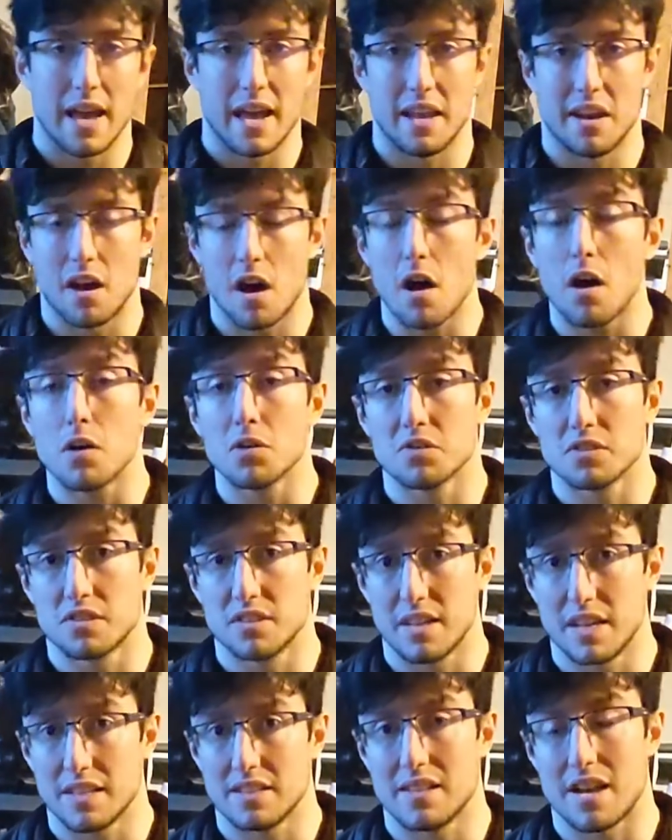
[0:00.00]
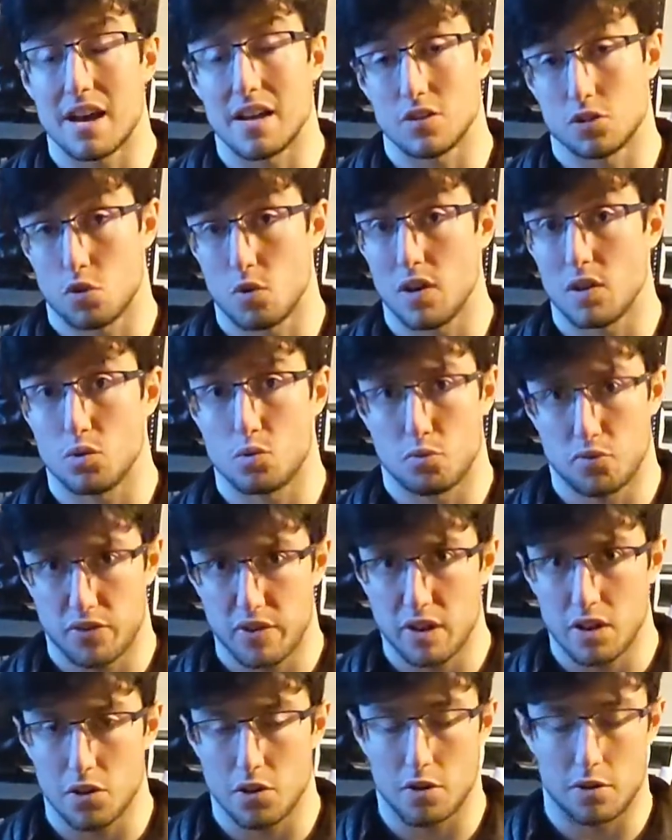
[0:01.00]
and hard sets as going to
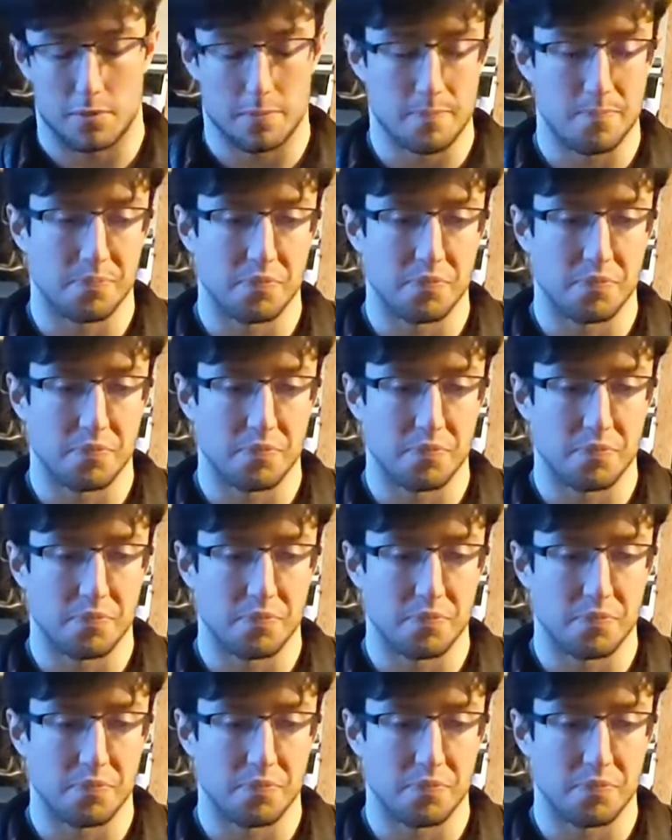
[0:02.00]
failure.